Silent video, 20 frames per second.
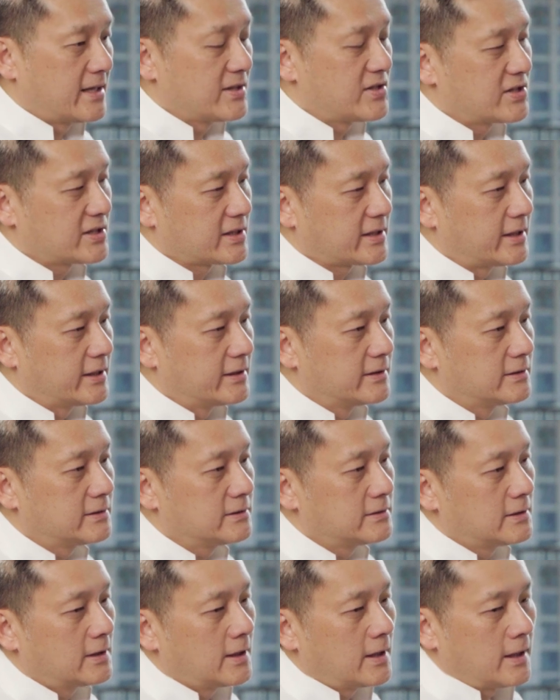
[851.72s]
then scale
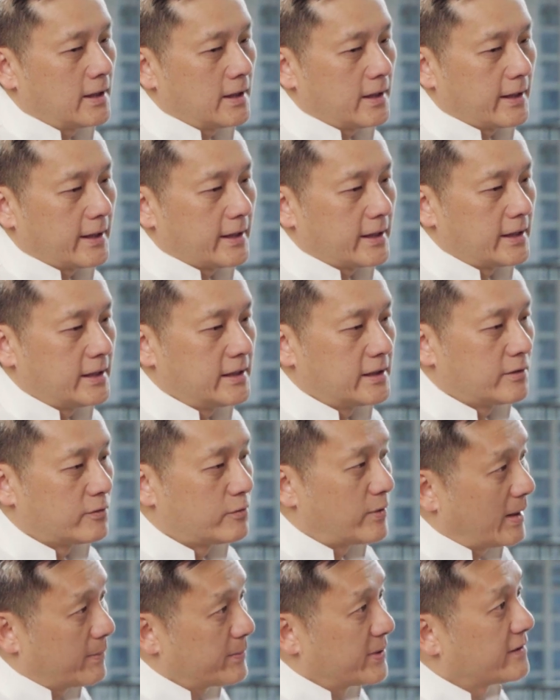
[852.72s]
in a
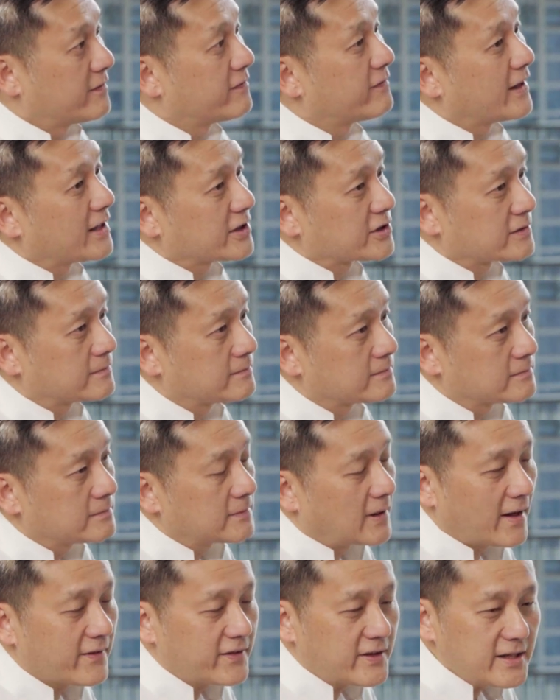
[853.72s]
rapid fashion.
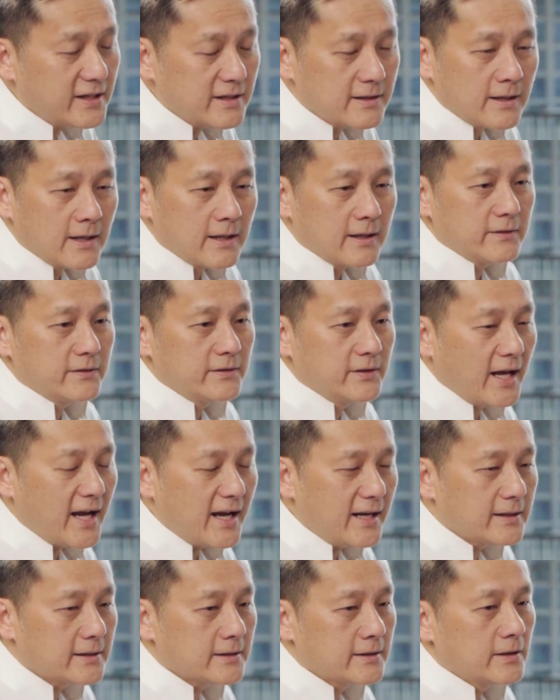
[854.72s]
I think
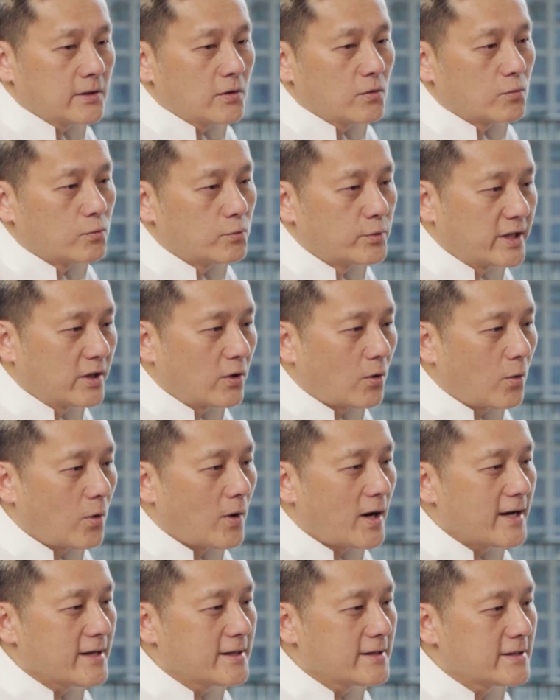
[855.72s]
that
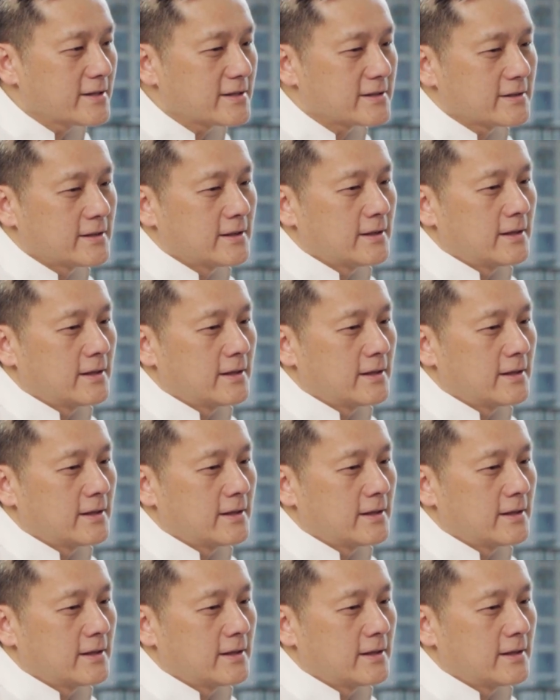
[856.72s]
requires